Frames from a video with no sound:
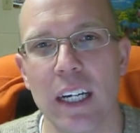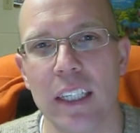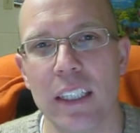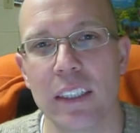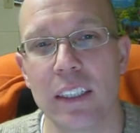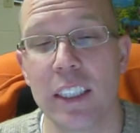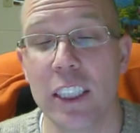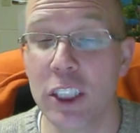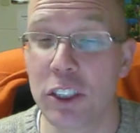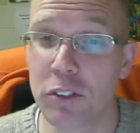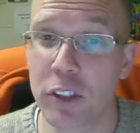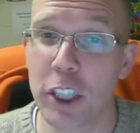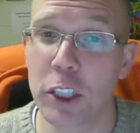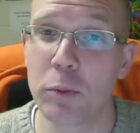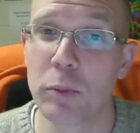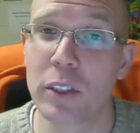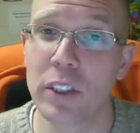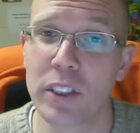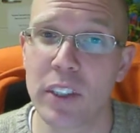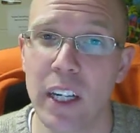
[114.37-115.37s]
teach
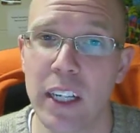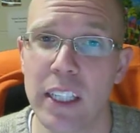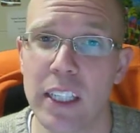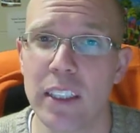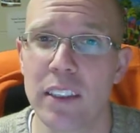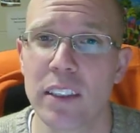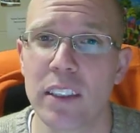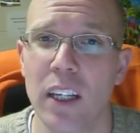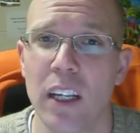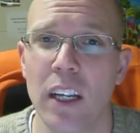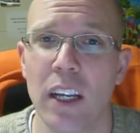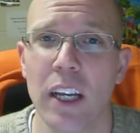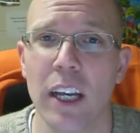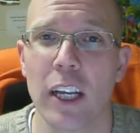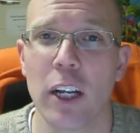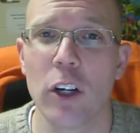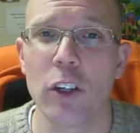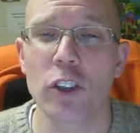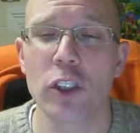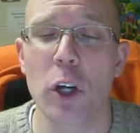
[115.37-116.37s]
freshman studies, and
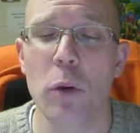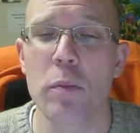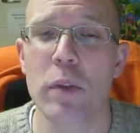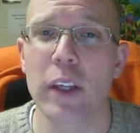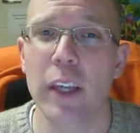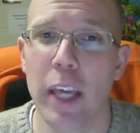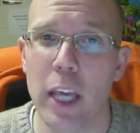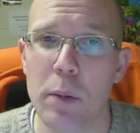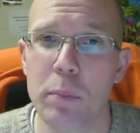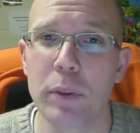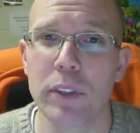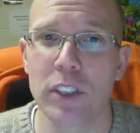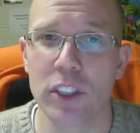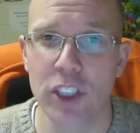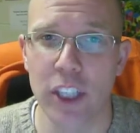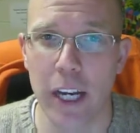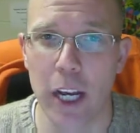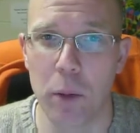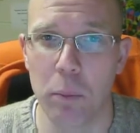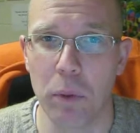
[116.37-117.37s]
also I'm the campus
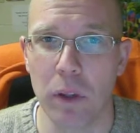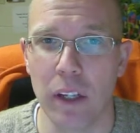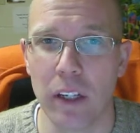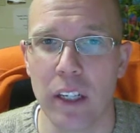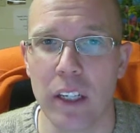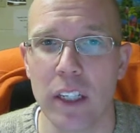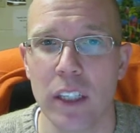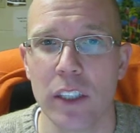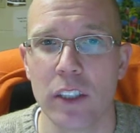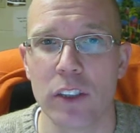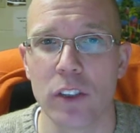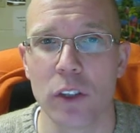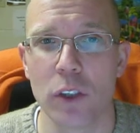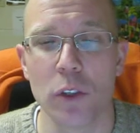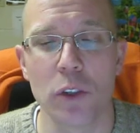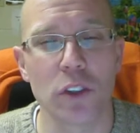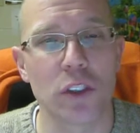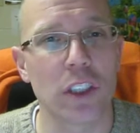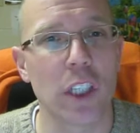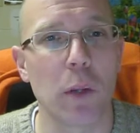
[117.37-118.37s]
chaplain. So
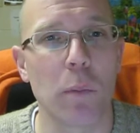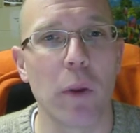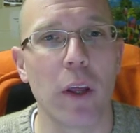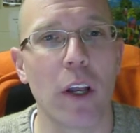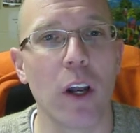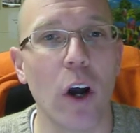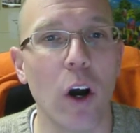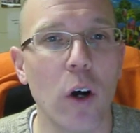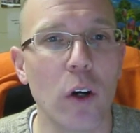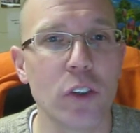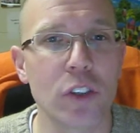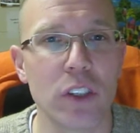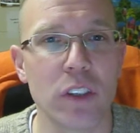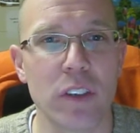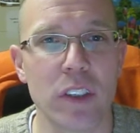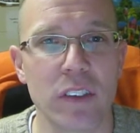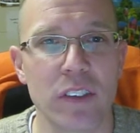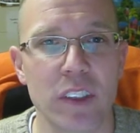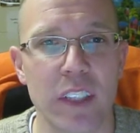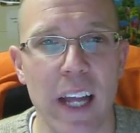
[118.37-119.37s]
you'll see me in a host of
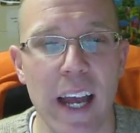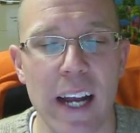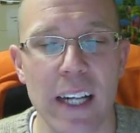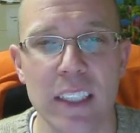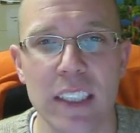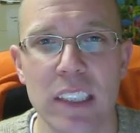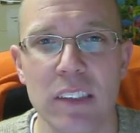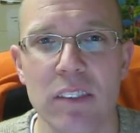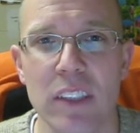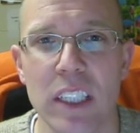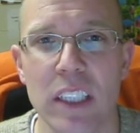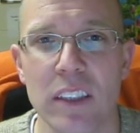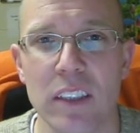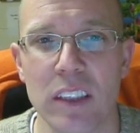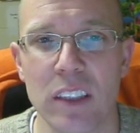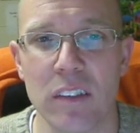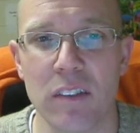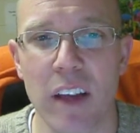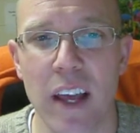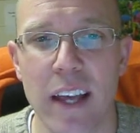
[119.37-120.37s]
different activities and
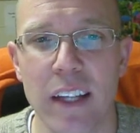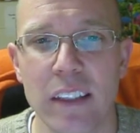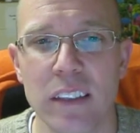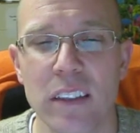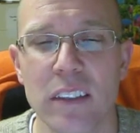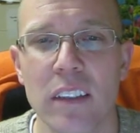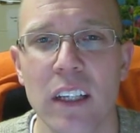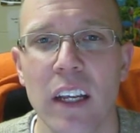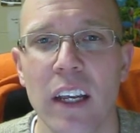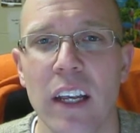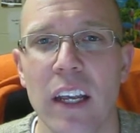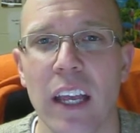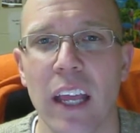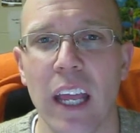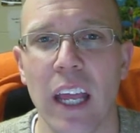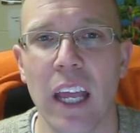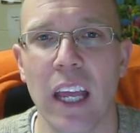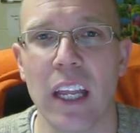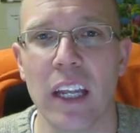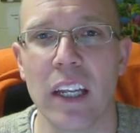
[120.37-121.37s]
events,
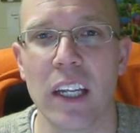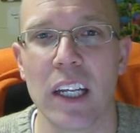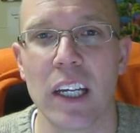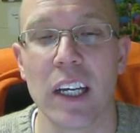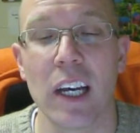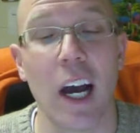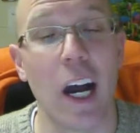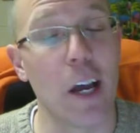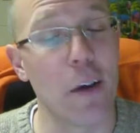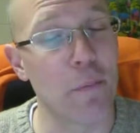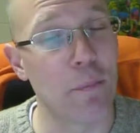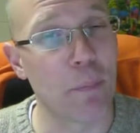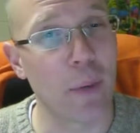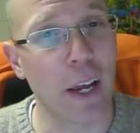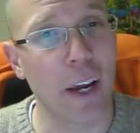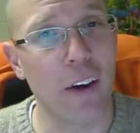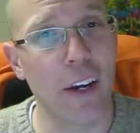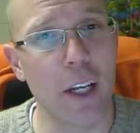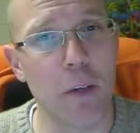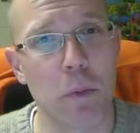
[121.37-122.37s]
and I'm
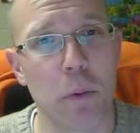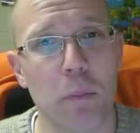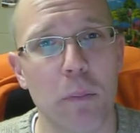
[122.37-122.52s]
married, been